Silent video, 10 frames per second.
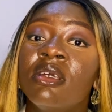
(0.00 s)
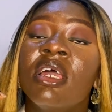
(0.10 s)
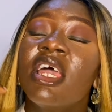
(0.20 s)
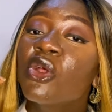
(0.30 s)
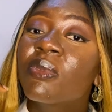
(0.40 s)

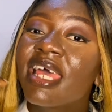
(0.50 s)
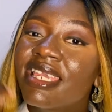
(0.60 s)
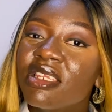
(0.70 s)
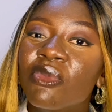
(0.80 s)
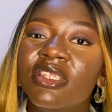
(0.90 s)
end up liking
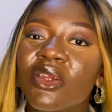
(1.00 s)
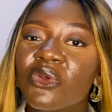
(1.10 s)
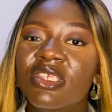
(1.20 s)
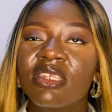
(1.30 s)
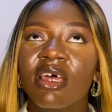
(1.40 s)
it, but then you
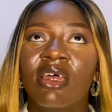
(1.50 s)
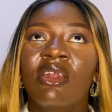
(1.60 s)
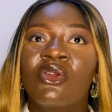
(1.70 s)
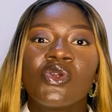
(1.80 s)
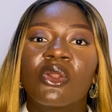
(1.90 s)
see that
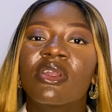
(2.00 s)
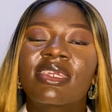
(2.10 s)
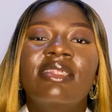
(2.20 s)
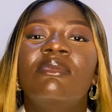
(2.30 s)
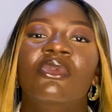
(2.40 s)
you're not
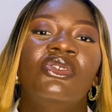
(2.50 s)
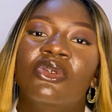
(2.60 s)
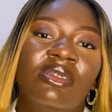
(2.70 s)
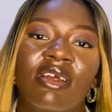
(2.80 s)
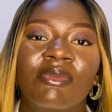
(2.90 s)
getting much
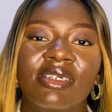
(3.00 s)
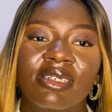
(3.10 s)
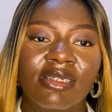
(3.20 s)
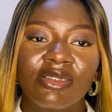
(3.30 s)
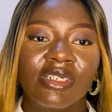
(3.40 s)
subscribers
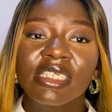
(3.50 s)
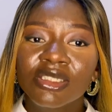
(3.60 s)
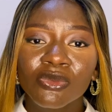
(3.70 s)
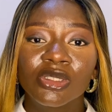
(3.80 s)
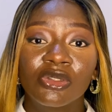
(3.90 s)
and you're asking
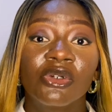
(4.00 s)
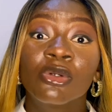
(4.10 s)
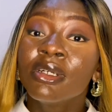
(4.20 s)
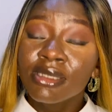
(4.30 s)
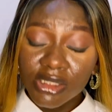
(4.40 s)
what's going
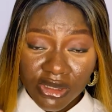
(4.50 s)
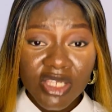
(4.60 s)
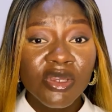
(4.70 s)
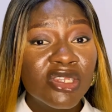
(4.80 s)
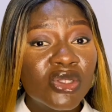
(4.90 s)
on. That's why
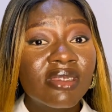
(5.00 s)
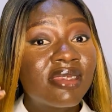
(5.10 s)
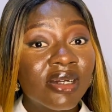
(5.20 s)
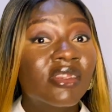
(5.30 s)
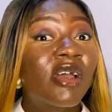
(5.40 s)
you need to
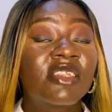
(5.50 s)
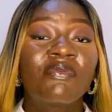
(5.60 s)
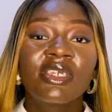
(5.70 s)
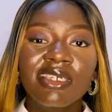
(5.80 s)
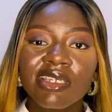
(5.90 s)
tell them at the
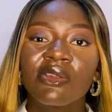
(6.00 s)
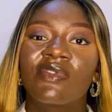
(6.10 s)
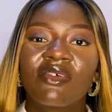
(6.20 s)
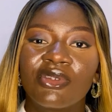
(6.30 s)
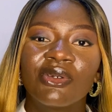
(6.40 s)
beginning of that
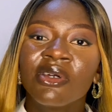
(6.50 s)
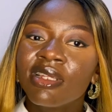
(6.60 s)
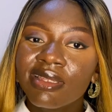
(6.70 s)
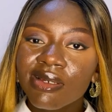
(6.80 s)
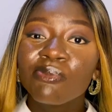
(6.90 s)
video,
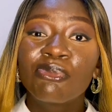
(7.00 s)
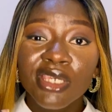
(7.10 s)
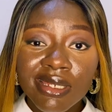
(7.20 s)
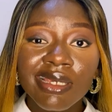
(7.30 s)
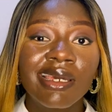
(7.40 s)

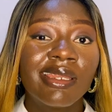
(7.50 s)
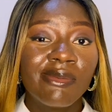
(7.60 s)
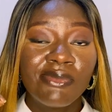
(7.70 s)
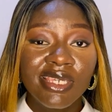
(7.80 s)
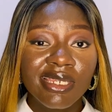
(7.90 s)

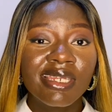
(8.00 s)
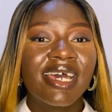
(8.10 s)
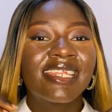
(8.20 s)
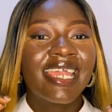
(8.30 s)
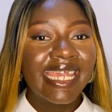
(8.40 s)
beginning and
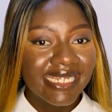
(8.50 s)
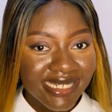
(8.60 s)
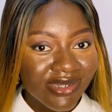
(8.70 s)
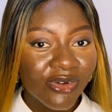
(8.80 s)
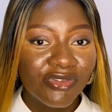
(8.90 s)
end
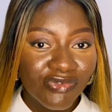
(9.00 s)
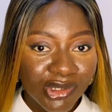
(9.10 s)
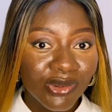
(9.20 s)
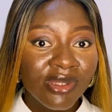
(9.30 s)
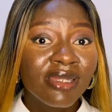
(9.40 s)
of the video,
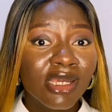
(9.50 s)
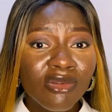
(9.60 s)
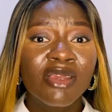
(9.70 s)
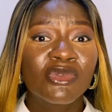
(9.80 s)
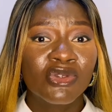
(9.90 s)
tell
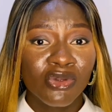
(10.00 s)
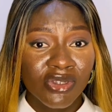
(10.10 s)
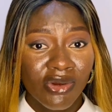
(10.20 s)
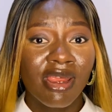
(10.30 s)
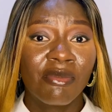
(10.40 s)
them to
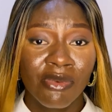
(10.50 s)
subscribe